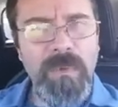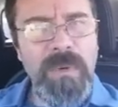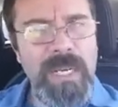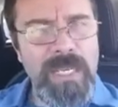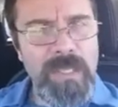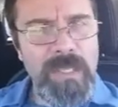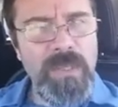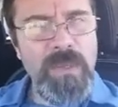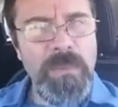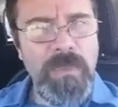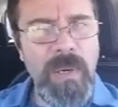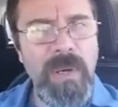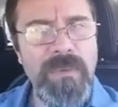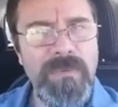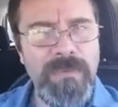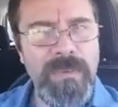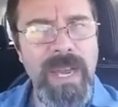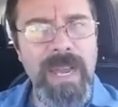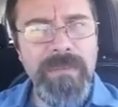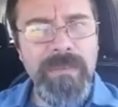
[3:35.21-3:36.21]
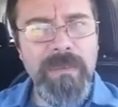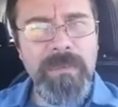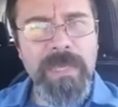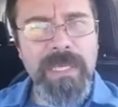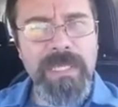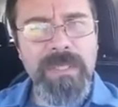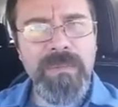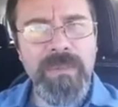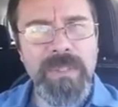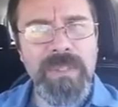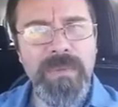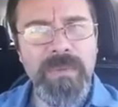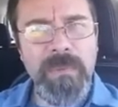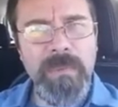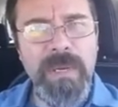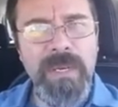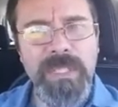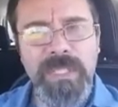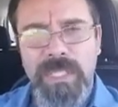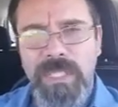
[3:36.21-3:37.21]
And when I do part 5 of my divorce and
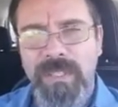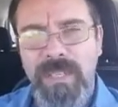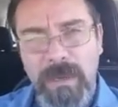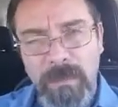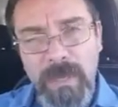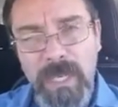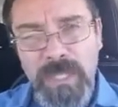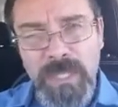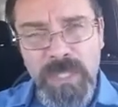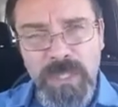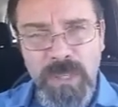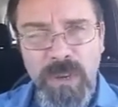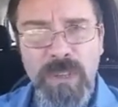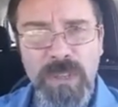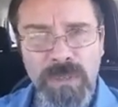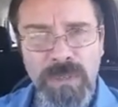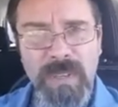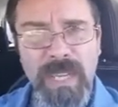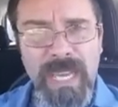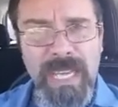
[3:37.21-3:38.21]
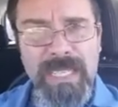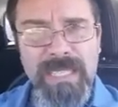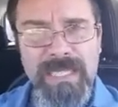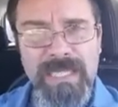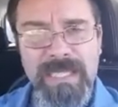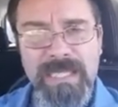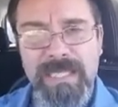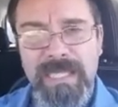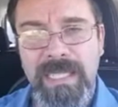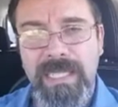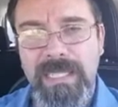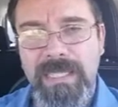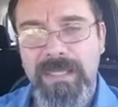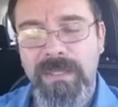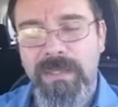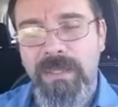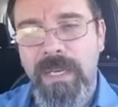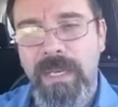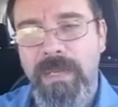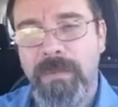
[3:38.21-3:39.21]
remarriage series, I'm going to show you guys these
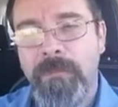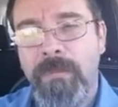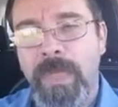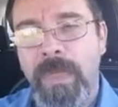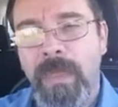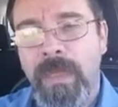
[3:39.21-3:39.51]
things, all right?